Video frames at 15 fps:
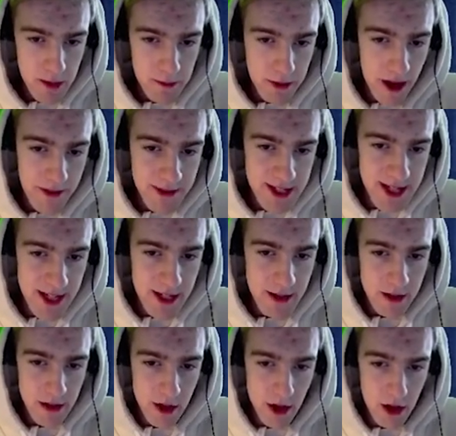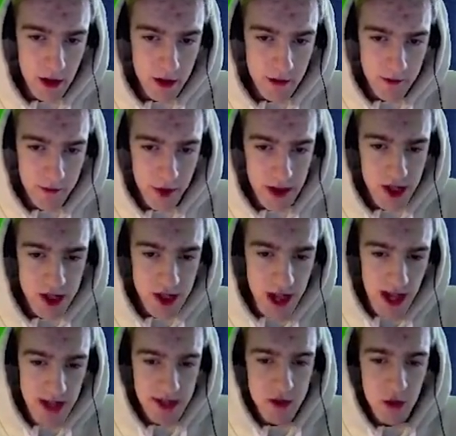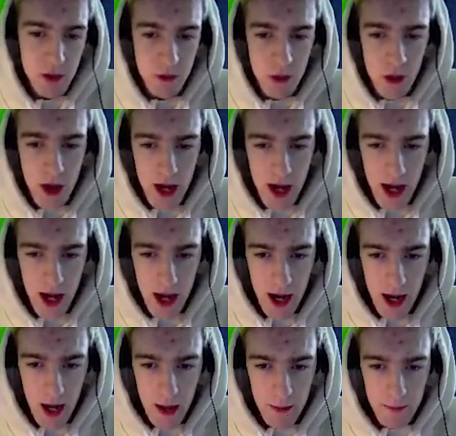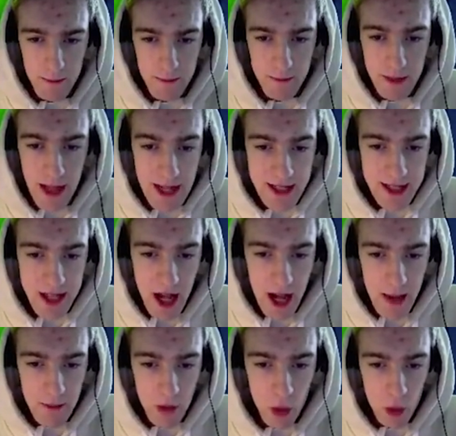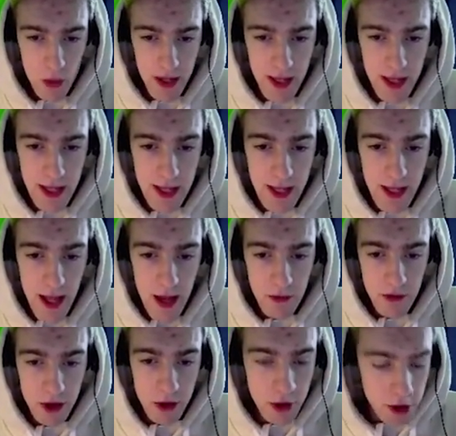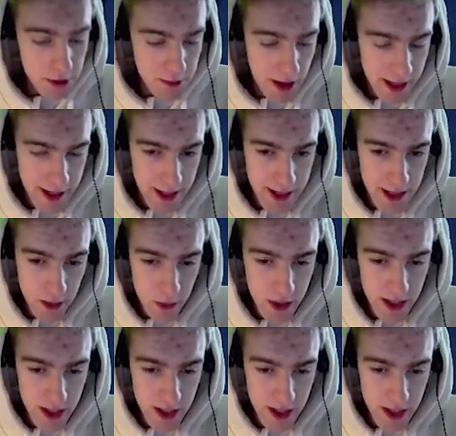Privateer on first as normal. Um, last time we recruited Monkey King. We are